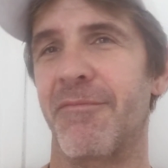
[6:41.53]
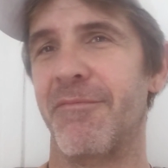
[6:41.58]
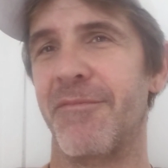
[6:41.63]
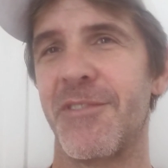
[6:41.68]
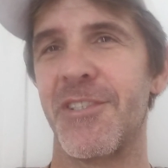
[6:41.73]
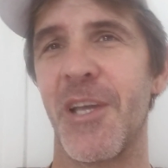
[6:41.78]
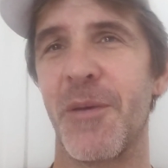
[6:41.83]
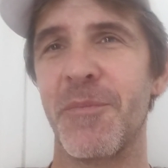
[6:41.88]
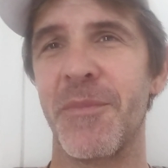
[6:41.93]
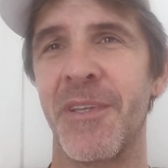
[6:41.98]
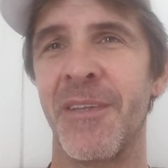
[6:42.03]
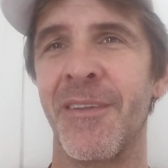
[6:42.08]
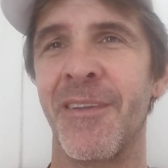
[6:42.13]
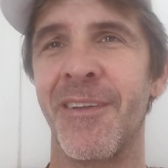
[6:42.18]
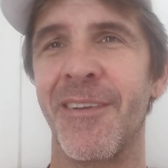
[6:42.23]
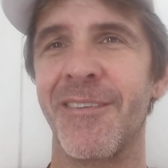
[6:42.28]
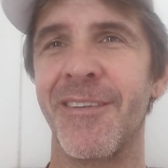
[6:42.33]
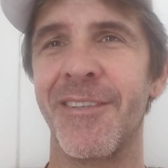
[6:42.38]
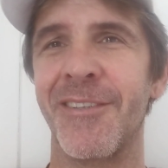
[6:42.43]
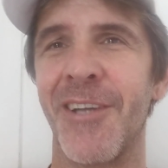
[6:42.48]
something
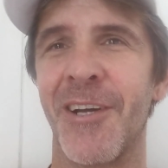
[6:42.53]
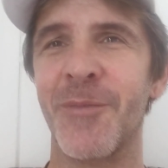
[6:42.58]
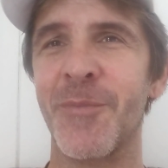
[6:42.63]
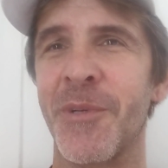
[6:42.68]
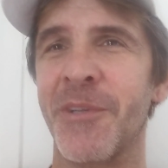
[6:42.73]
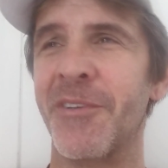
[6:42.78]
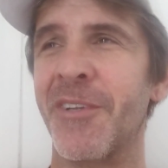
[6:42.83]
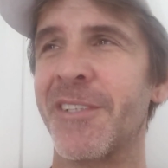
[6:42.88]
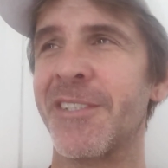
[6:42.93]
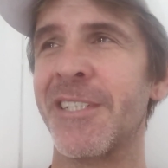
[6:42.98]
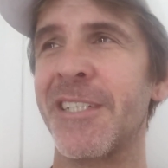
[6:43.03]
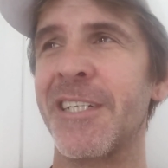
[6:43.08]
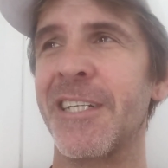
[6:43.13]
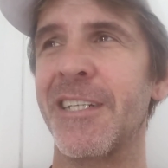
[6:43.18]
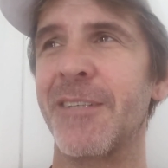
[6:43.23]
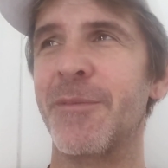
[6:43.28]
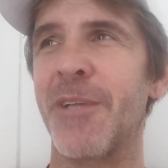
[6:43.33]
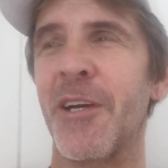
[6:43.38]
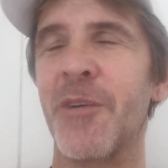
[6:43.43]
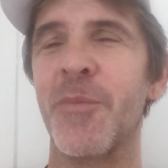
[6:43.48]
that a dung beetle doesn't eat. A
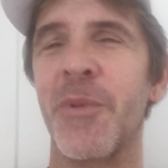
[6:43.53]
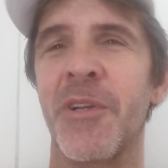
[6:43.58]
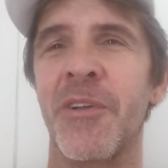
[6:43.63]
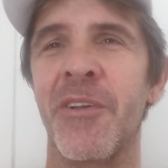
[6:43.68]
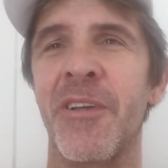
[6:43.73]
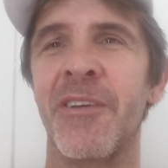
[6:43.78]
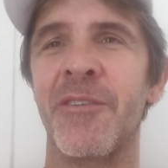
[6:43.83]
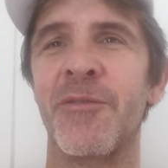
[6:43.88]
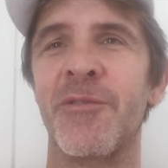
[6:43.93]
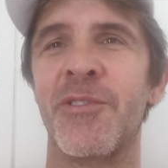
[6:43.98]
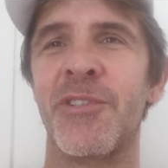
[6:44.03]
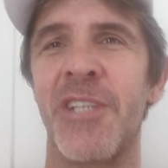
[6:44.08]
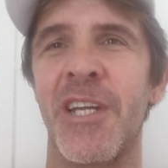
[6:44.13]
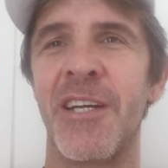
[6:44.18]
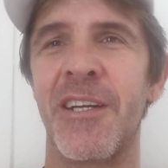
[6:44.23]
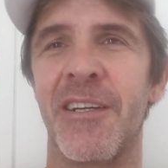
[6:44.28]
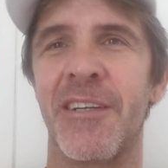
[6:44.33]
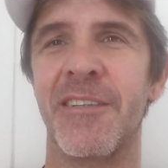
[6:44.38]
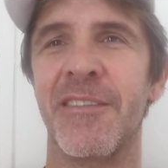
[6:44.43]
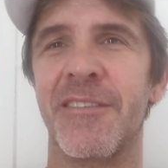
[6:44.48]
dung beetle equals
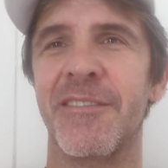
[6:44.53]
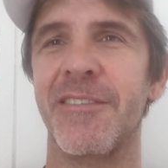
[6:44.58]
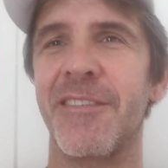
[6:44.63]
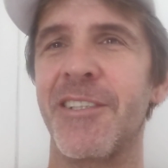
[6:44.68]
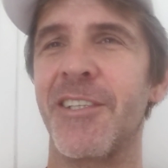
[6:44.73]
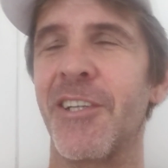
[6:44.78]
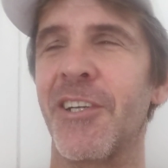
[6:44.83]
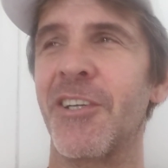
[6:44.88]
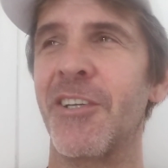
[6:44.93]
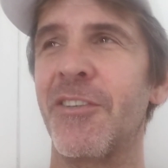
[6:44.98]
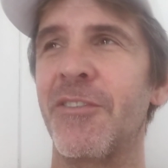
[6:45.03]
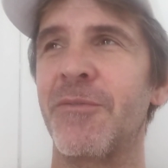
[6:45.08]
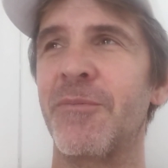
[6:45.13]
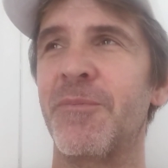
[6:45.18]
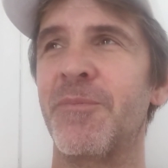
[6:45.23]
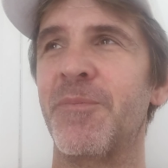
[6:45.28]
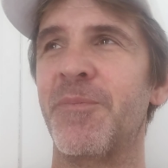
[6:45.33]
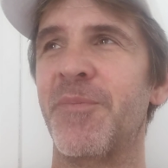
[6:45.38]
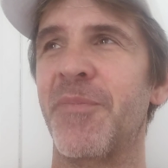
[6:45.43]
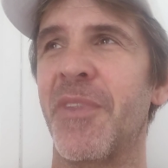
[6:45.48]
dung. You know,
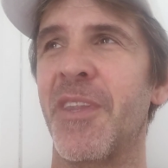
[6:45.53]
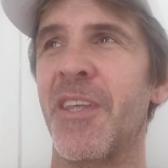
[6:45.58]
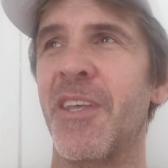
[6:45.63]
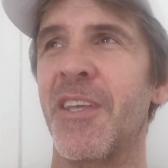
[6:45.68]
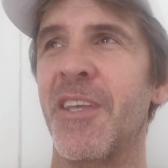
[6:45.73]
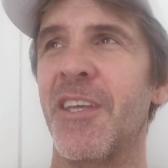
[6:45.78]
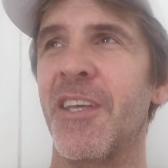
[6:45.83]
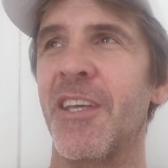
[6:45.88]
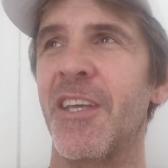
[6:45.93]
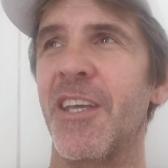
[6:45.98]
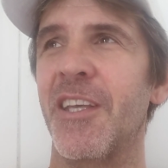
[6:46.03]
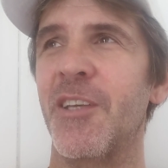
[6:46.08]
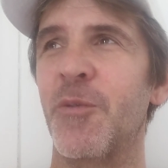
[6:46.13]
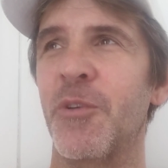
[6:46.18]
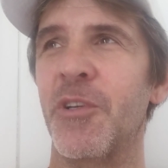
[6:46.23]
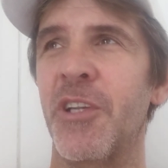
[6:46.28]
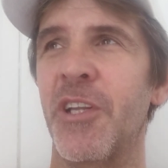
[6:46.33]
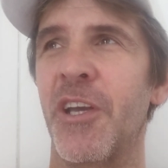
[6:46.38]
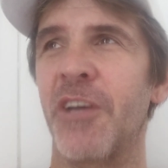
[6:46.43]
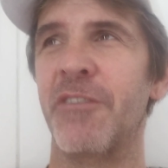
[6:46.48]
you
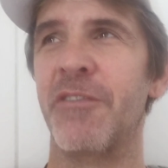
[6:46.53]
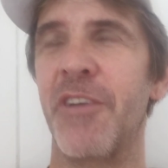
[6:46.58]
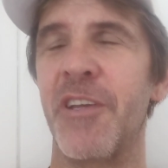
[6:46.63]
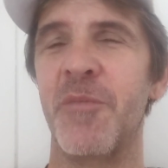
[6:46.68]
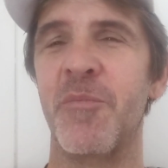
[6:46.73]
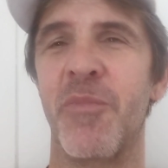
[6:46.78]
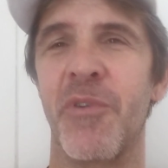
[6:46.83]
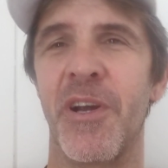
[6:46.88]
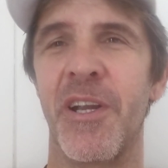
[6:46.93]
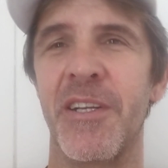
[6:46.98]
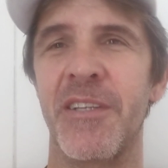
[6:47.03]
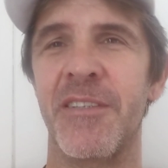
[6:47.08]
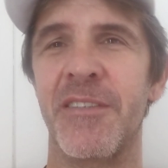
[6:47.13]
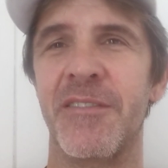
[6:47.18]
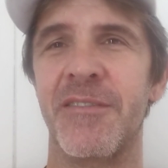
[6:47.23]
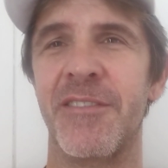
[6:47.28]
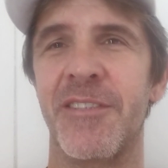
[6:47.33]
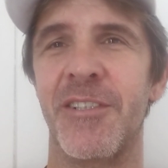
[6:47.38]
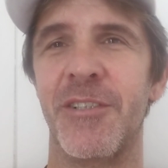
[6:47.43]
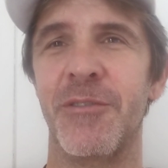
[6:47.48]
wouldn't go feed bread
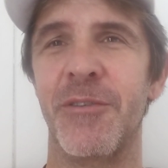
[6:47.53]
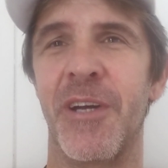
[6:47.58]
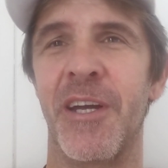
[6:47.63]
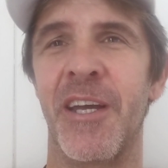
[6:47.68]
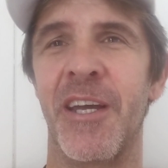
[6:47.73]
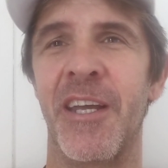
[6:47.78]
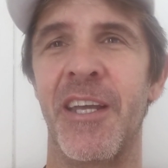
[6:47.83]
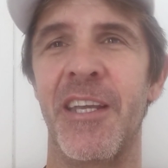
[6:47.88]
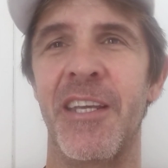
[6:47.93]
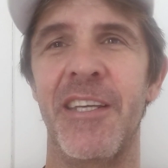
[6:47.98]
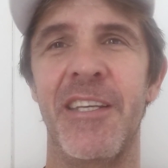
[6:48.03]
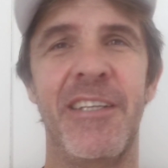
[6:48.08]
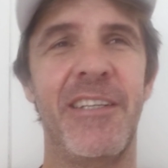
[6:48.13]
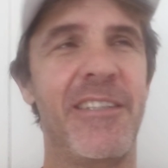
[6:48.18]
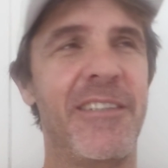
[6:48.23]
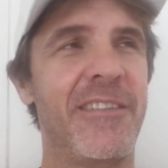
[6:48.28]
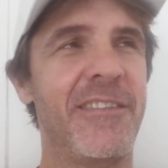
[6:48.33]
to a